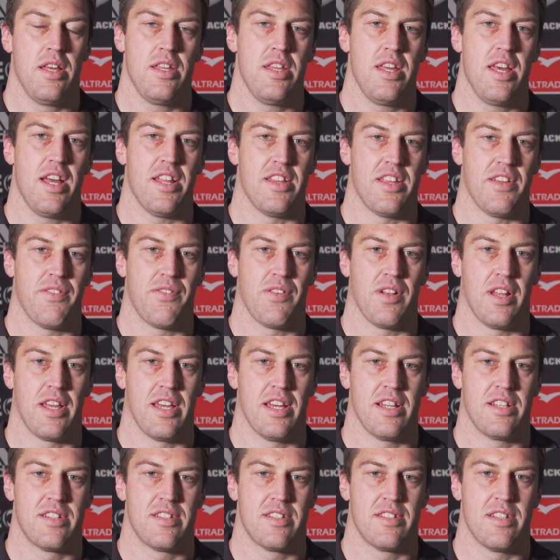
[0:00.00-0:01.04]
Yeah, definitely.
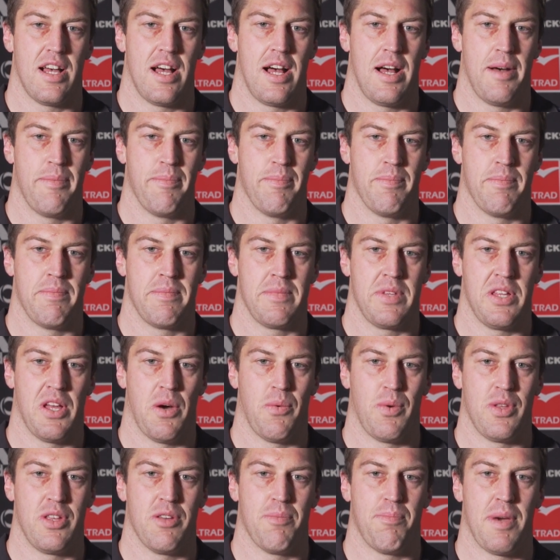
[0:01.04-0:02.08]
It's
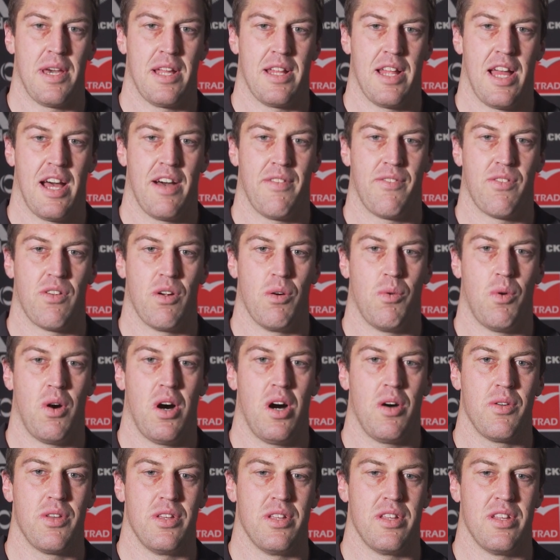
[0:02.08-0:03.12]
when you've been out for a
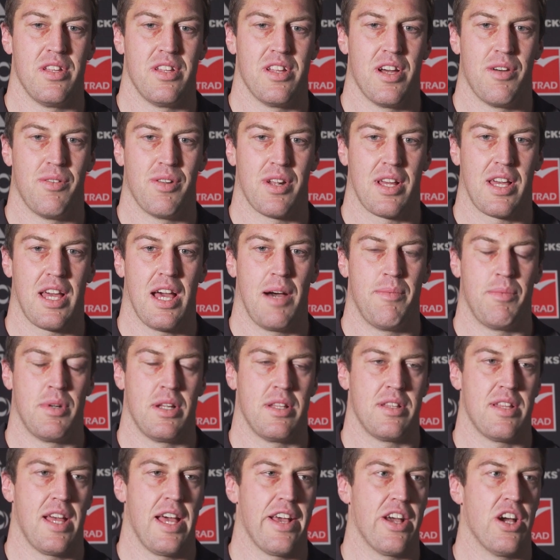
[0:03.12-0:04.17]
while, you don't want to come in
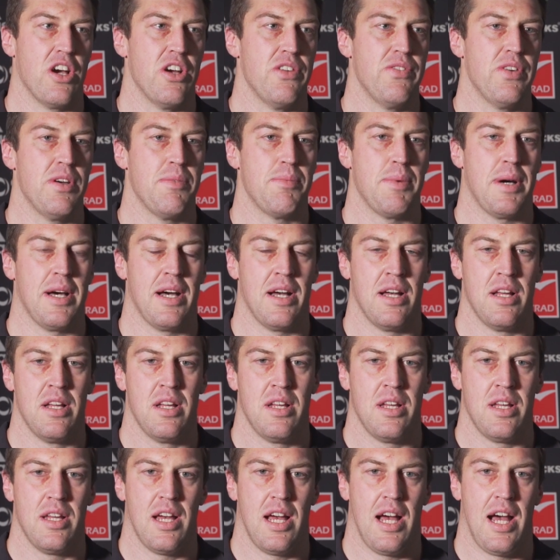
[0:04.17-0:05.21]
and take over, but
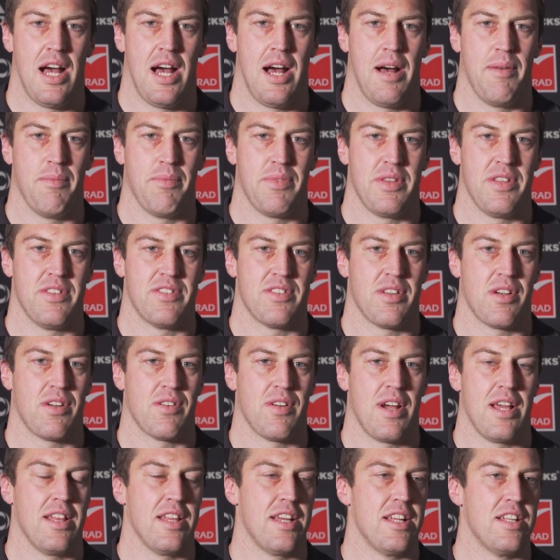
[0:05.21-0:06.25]
there's some
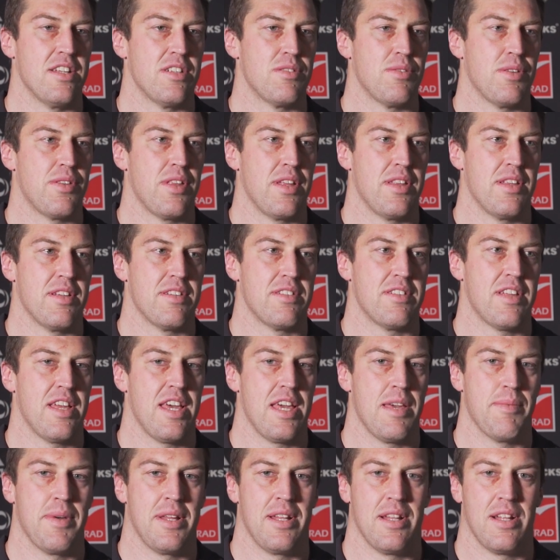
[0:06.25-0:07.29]
great leaders within this
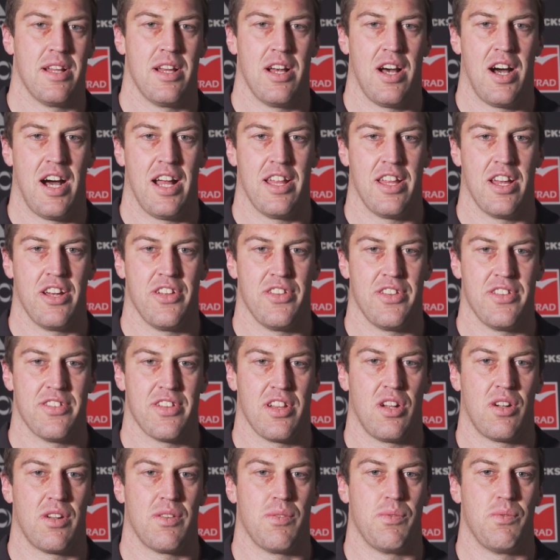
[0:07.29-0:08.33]
team, and I know there's a
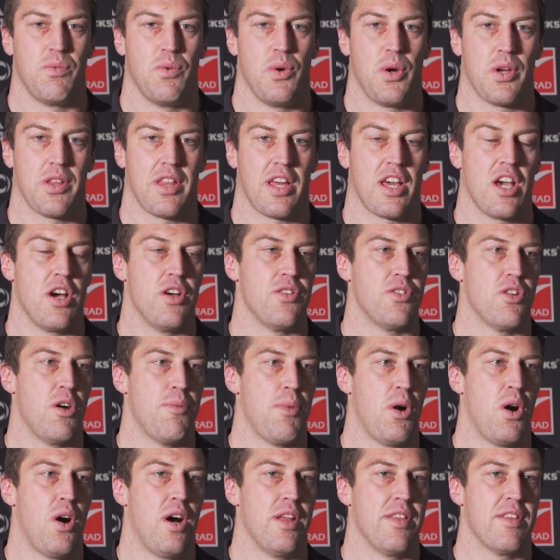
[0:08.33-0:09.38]
lot of work that goes on
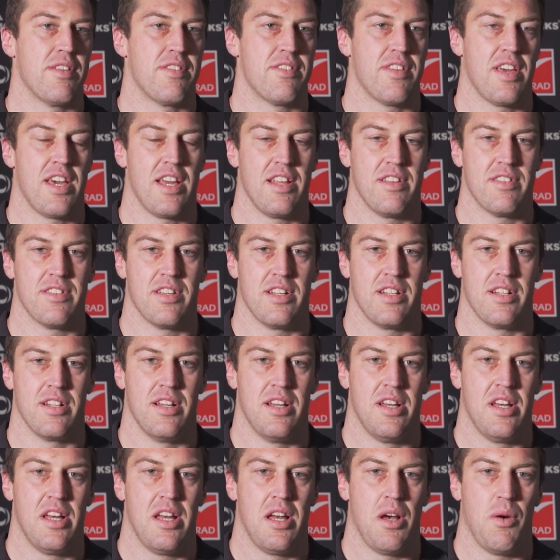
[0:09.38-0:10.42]
behind the scenes and
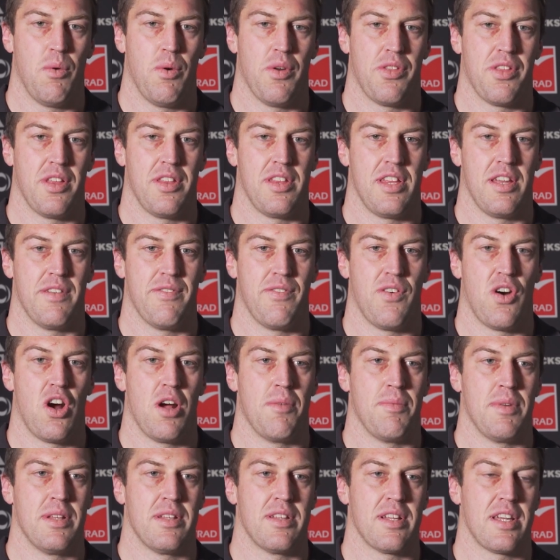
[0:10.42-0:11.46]
within the
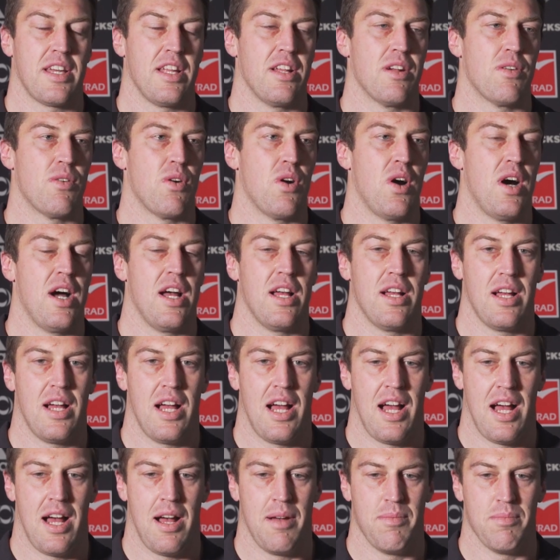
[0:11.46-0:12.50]
environment to get it right.
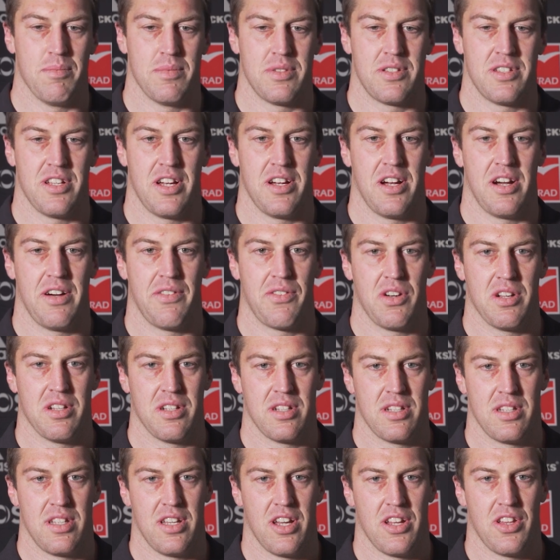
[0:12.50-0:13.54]
So I've got
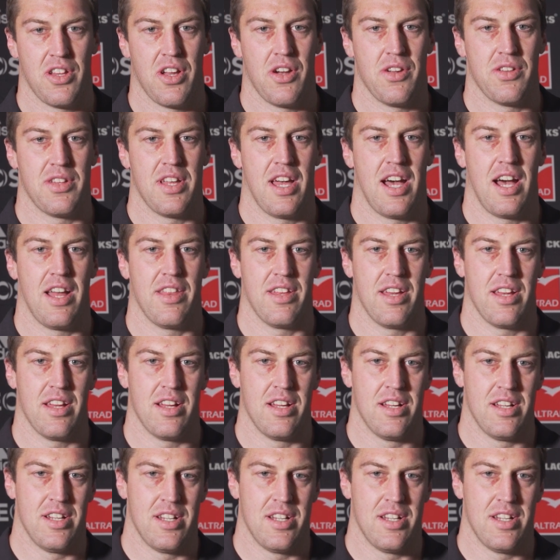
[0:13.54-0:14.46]
no doubt that